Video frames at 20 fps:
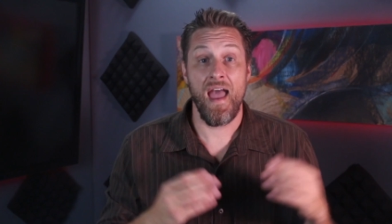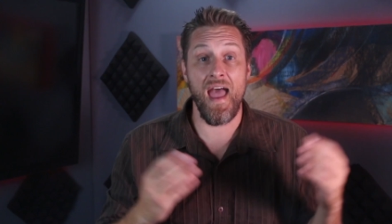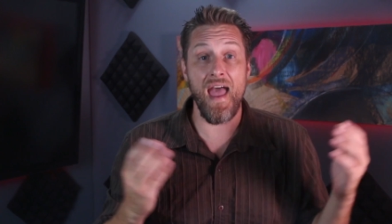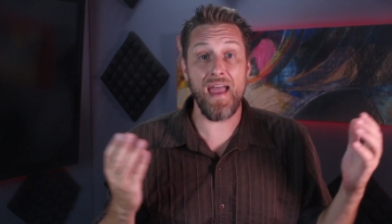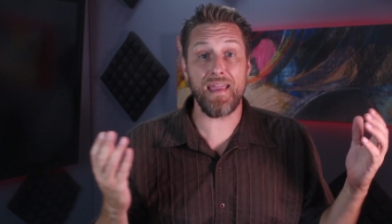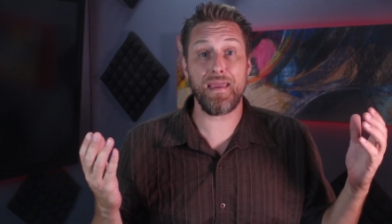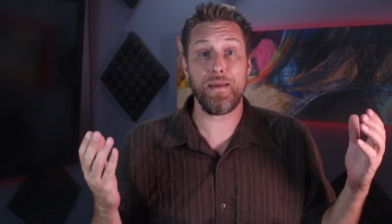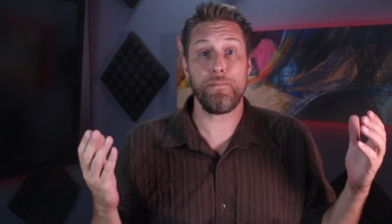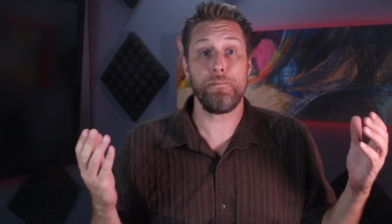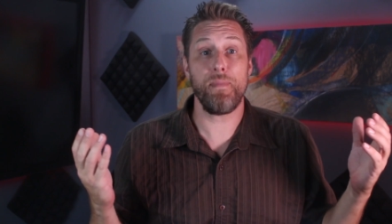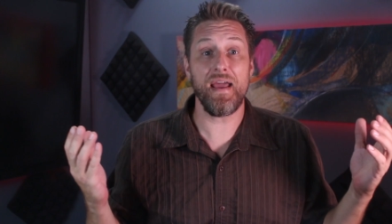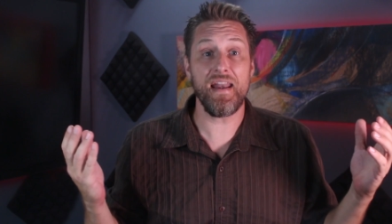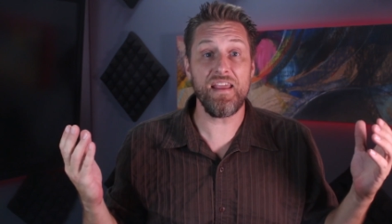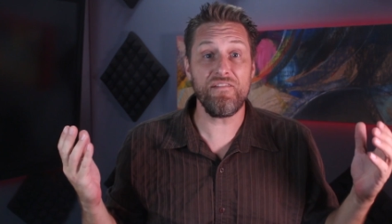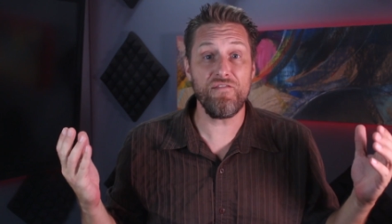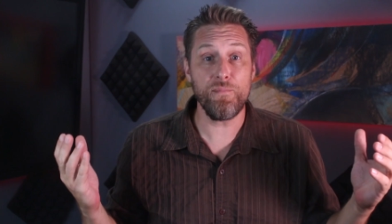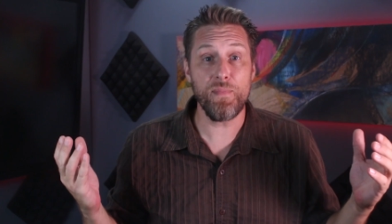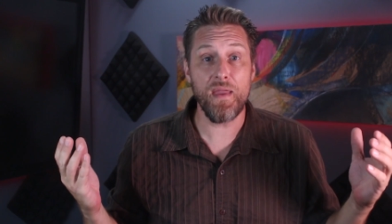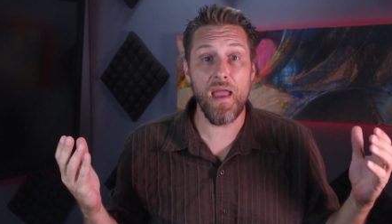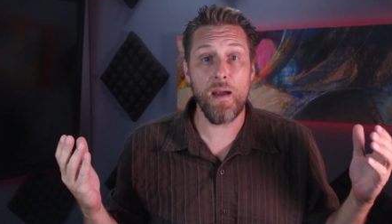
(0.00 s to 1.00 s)
Heck, it might
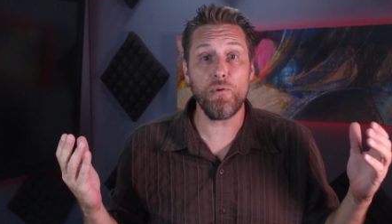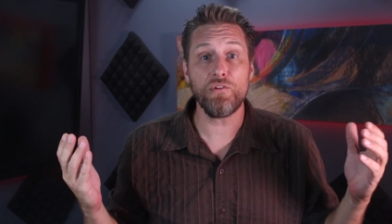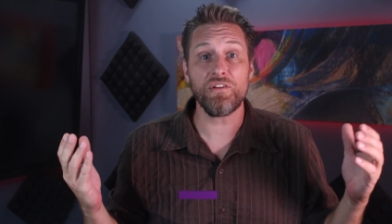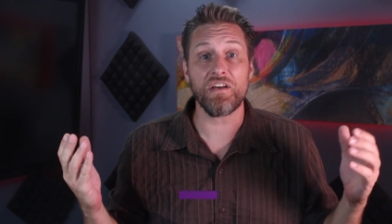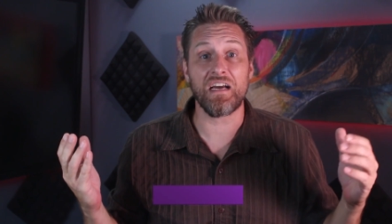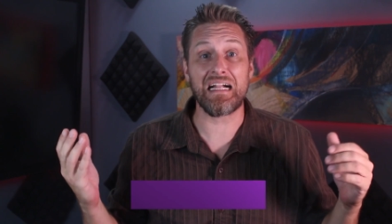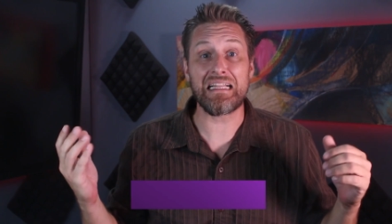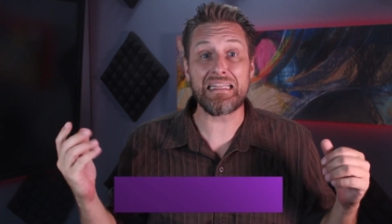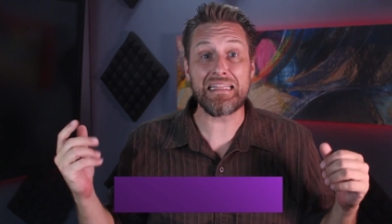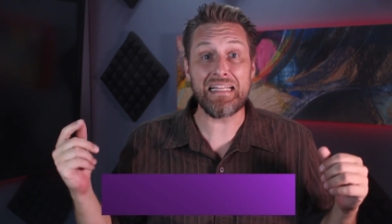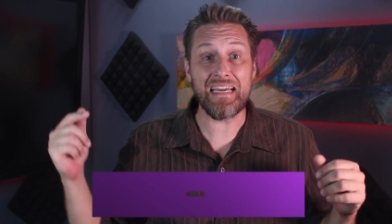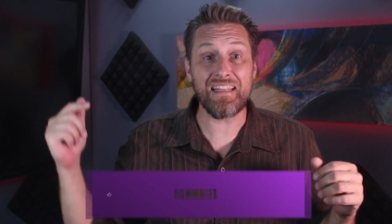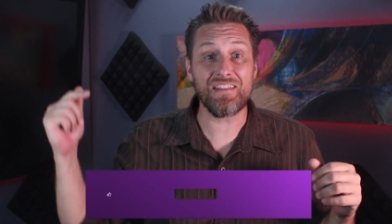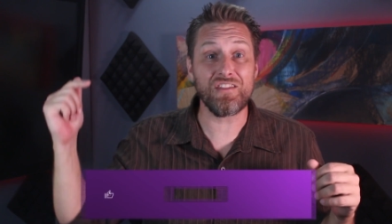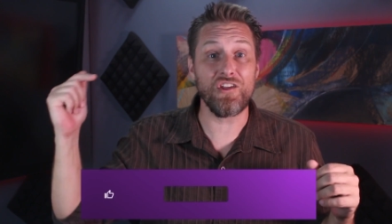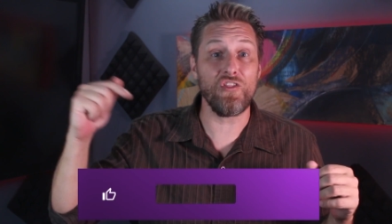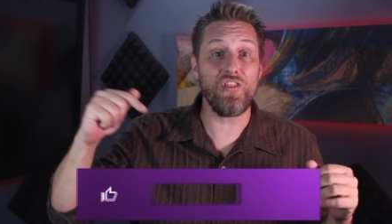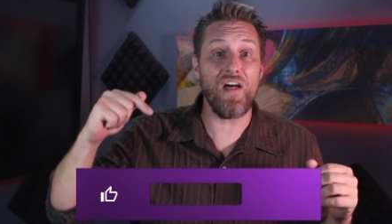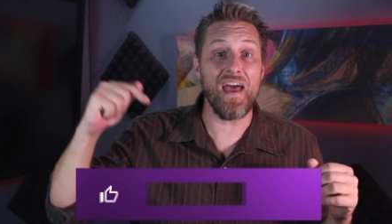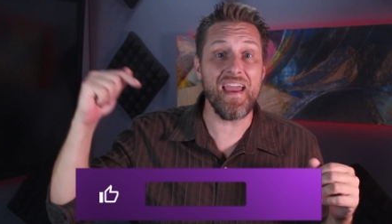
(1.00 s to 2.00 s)
even be able to click
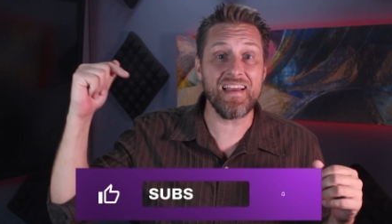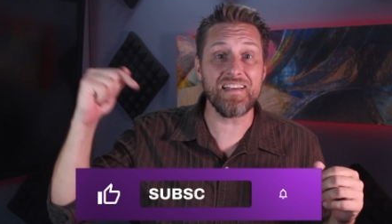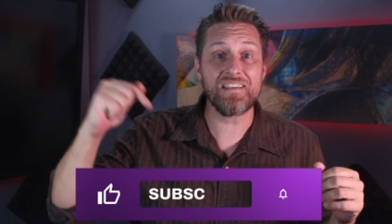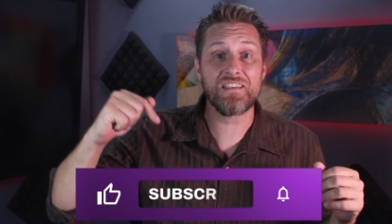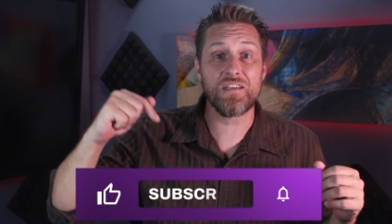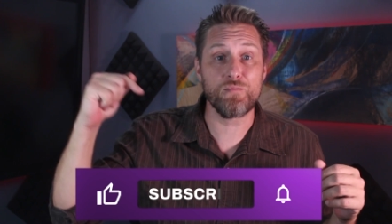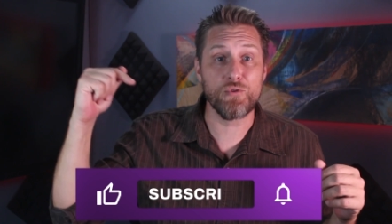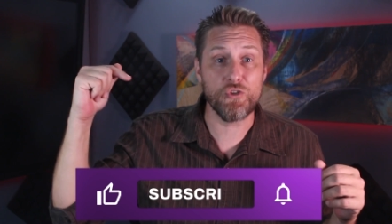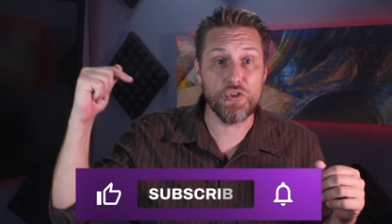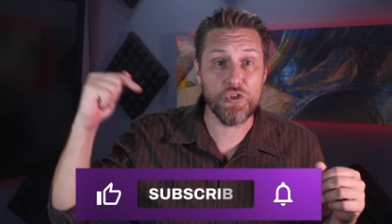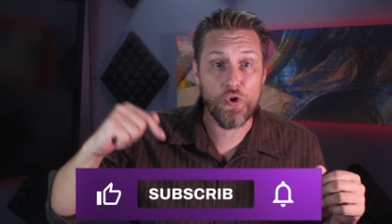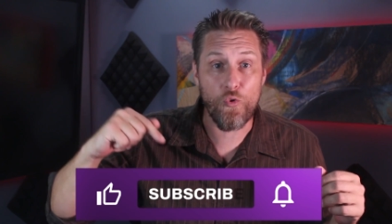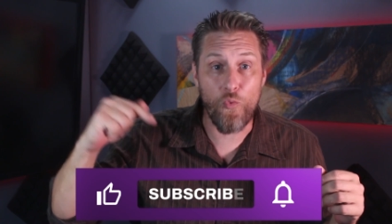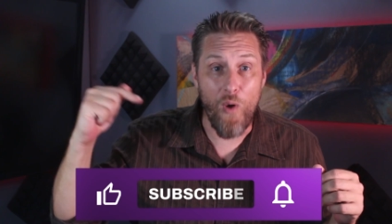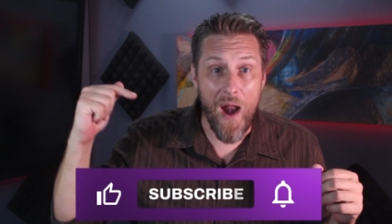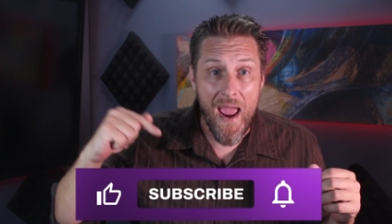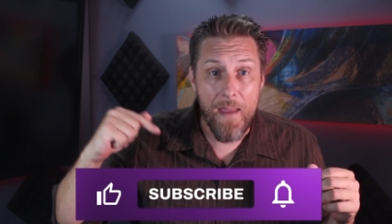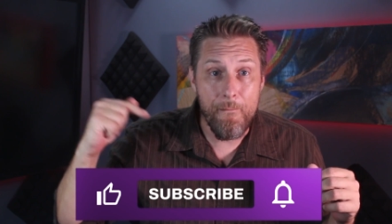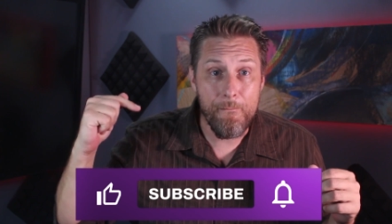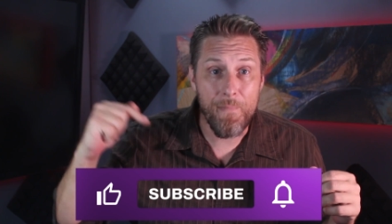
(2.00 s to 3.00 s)
the like and
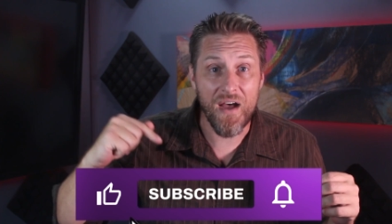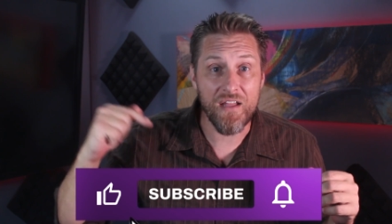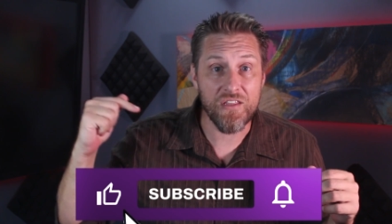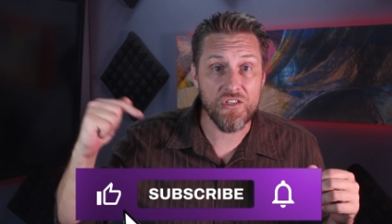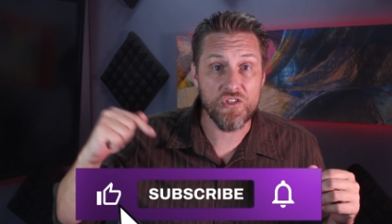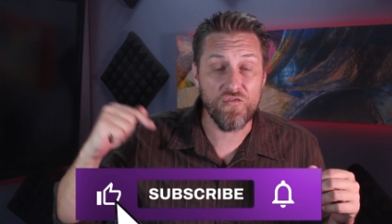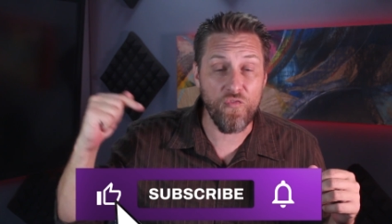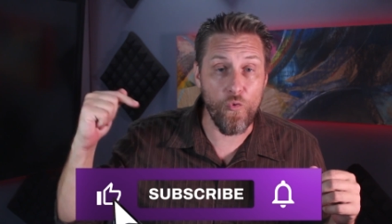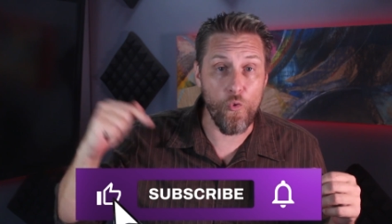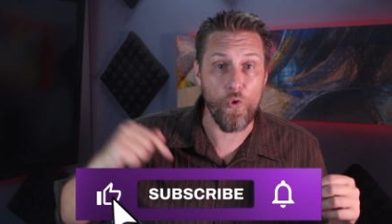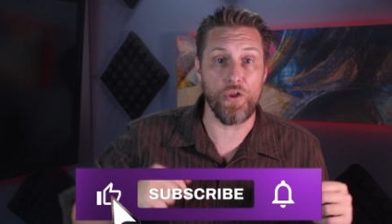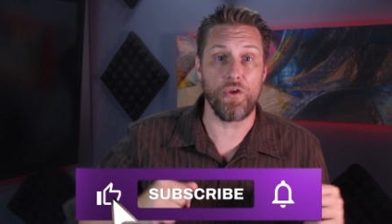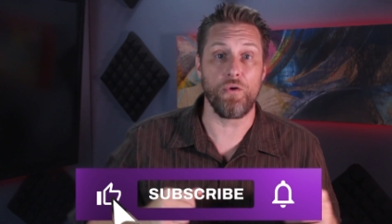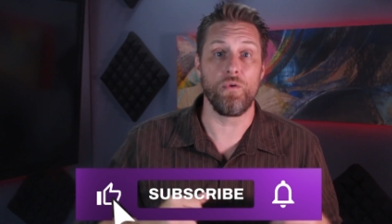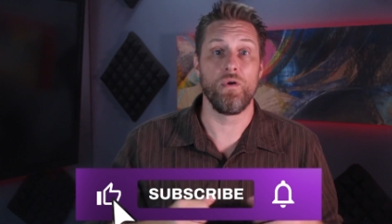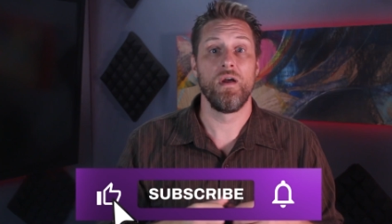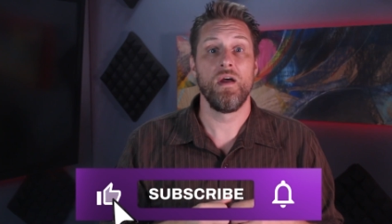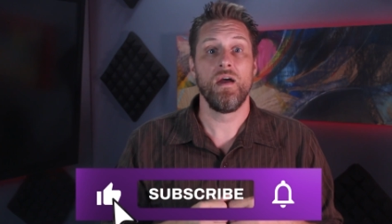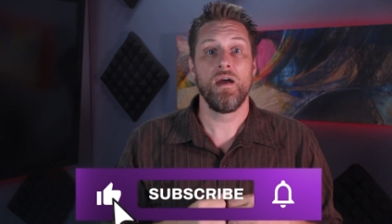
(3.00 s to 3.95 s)
subscribe buttons for you.